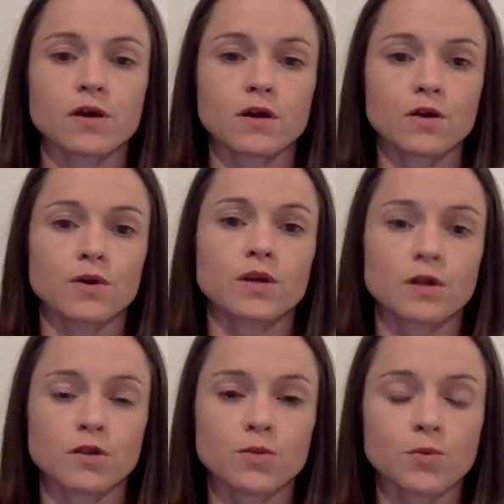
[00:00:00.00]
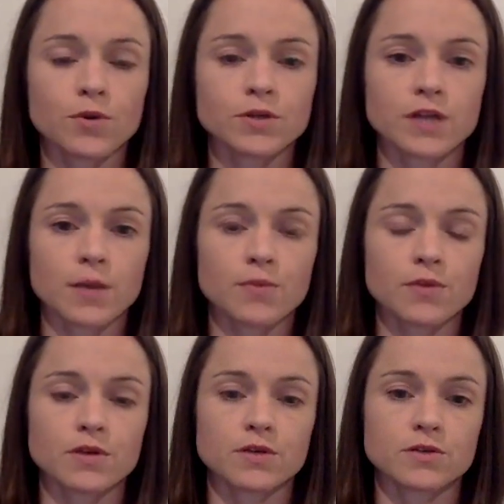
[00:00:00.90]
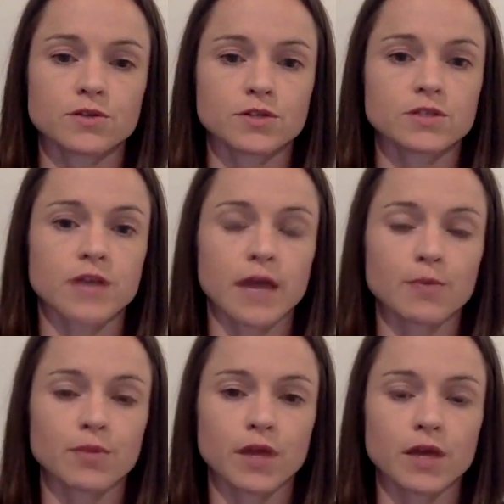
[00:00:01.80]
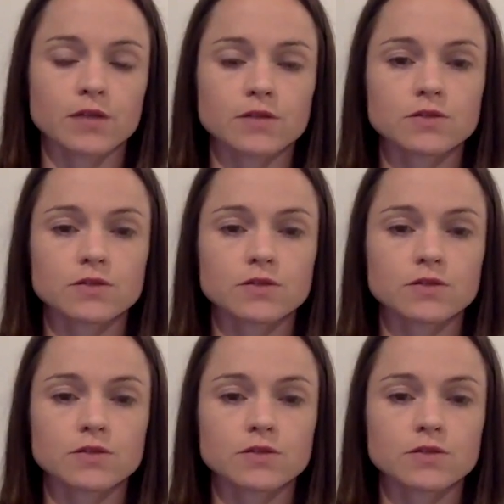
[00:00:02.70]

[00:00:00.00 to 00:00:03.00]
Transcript: going in a little bit more depth, is your design plans.